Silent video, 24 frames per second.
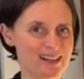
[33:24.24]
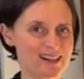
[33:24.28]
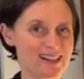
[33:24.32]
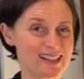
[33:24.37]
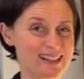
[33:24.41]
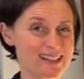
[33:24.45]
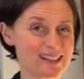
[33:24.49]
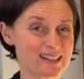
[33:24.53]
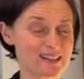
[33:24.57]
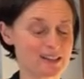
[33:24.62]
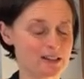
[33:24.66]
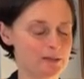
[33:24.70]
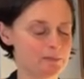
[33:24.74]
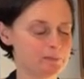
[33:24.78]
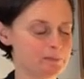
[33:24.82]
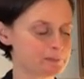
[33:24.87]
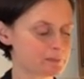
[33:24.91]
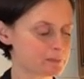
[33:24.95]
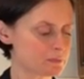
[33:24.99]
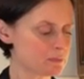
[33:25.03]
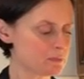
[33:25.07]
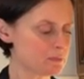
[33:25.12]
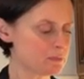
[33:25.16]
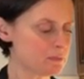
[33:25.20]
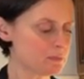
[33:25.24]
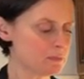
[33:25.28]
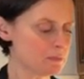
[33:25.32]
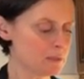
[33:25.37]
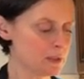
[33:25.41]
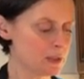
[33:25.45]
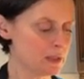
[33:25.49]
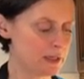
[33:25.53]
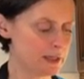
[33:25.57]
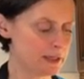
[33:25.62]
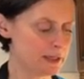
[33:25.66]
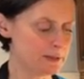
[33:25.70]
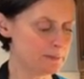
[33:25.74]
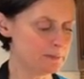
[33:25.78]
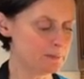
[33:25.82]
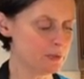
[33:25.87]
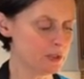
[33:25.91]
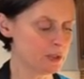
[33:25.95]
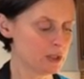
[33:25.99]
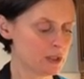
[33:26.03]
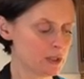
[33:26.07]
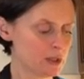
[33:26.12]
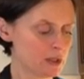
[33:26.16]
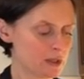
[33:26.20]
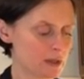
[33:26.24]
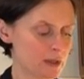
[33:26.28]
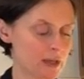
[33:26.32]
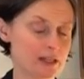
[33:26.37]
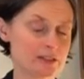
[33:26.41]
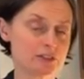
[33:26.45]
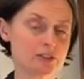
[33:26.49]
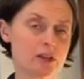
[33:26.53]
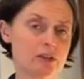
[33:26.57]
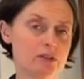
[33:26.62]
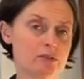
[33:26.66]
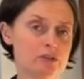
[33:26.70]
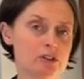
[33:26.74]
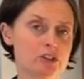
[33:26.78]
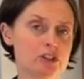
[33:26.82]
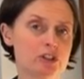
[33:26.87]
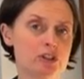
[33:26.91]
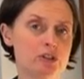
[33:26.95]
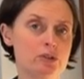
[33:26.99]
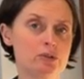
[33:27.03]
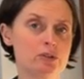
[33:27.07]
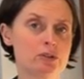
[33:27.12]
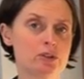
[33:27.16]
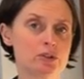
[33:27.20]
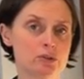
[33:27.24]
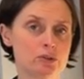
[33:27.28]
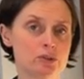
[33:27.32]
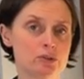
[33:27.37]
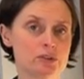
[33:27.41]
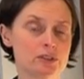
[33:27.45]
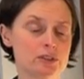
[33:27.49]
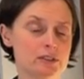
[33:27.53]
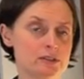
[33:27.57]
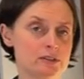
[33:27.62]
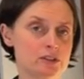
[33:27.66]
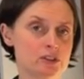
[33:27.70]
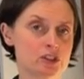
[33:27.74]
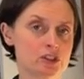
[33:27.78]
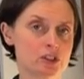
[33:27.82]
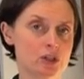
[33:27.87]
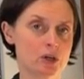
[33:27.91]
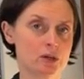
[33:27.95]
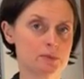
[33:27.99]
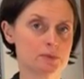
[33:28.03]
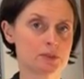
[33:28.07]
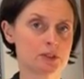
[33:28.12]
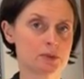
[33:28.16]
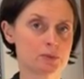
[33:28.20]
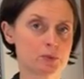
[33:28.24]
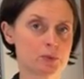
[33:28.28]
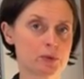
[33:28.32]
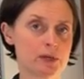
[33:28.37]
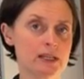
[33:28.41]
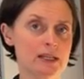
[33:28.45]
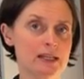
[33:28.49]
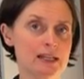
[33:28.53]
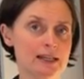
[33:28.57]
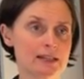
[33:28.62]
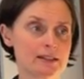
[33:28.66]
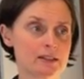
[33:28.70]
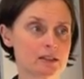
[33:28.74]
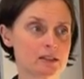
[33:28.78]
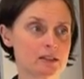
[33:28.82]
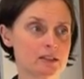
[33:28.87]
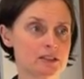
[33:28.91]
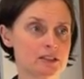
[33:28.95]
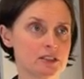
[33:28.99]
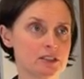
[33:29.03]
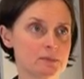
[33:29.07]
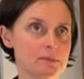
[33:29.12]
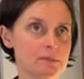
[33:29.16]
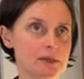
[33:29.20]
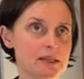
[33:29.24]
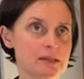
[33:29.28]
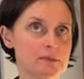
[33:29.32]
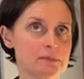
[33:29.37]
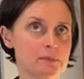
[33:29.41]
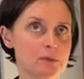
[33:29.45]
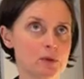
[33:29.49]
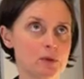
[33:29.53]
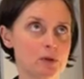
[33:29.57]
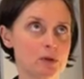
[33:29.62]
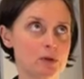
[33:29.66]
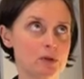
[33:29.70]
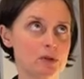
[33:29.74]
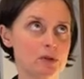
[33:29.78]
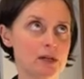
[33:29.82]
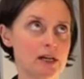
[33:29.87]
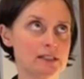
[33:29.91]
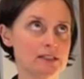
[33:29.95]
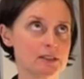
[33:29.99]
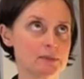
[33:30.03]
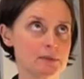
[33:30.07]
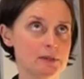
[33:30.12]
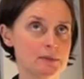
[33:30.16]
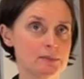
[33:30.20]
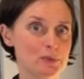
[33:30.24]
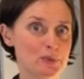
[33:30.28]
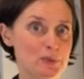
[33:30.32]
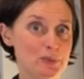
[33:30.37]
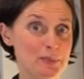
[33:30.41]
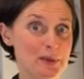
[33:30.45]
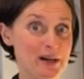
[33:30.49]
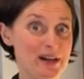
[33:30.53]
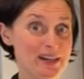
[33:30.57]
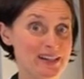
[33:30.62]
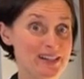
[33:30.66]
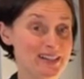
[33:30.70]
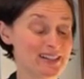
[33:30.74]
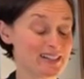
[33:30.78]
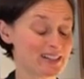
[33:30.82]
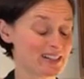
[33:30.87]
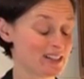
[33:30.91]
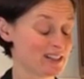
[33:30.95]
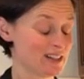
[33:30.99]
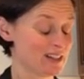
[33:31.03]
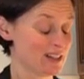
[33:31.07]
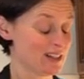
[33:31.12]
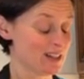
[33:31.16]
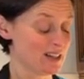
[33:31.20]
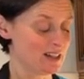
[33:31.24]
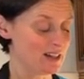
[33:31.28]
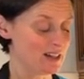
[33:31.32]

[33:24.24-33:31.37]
a green lentil. Yeah, so there are two sorts in the shops. The puy lentil is has a bit more bite,